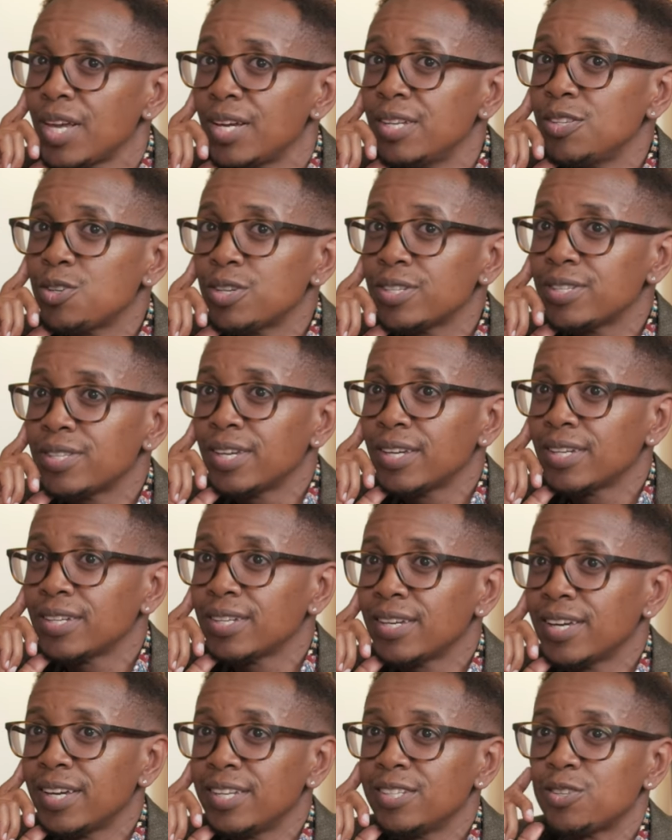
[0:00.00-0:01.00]

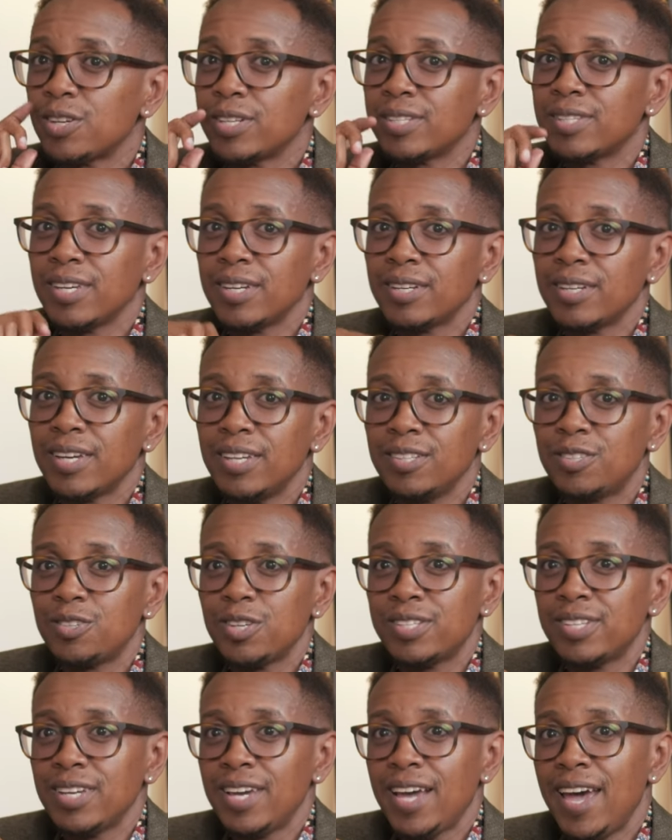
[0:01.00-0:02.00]
Interesting, interesting,
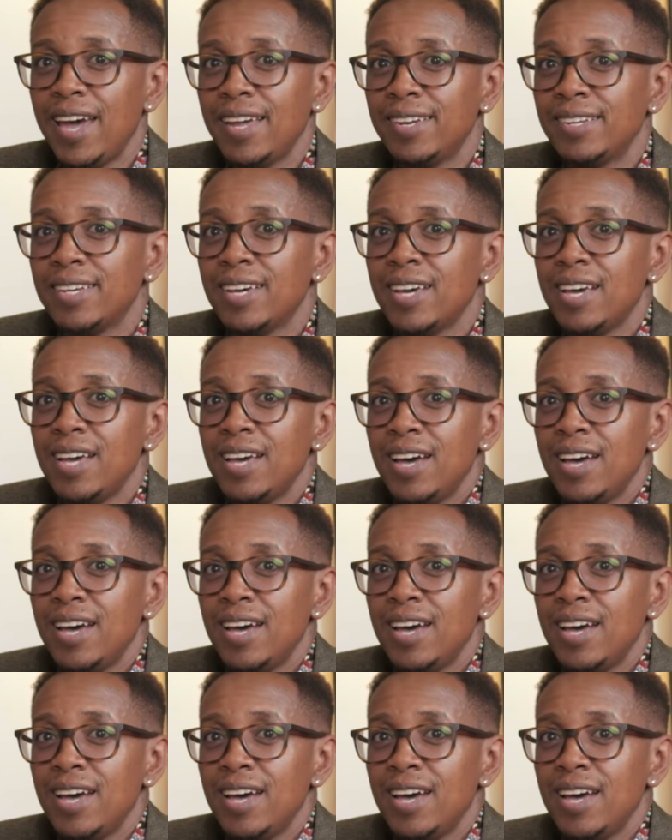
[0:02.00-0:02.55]
interesting. And